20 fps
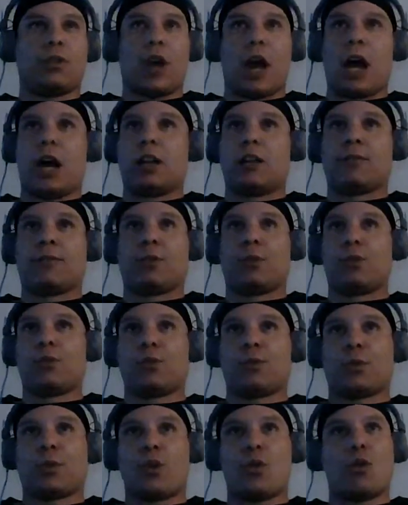Oliver
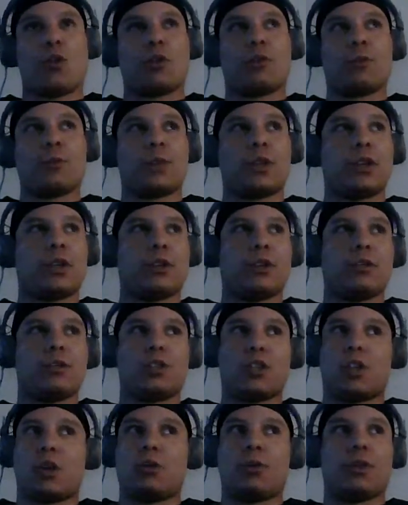was recording me, or
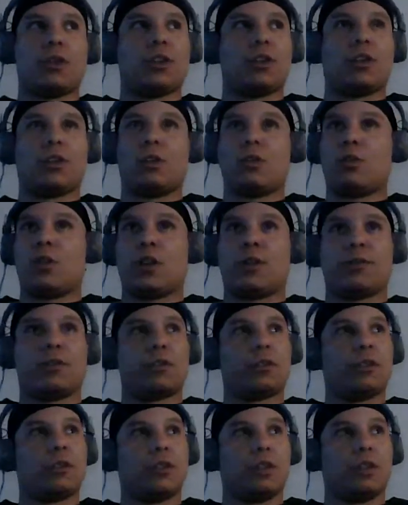Joey, or whoever,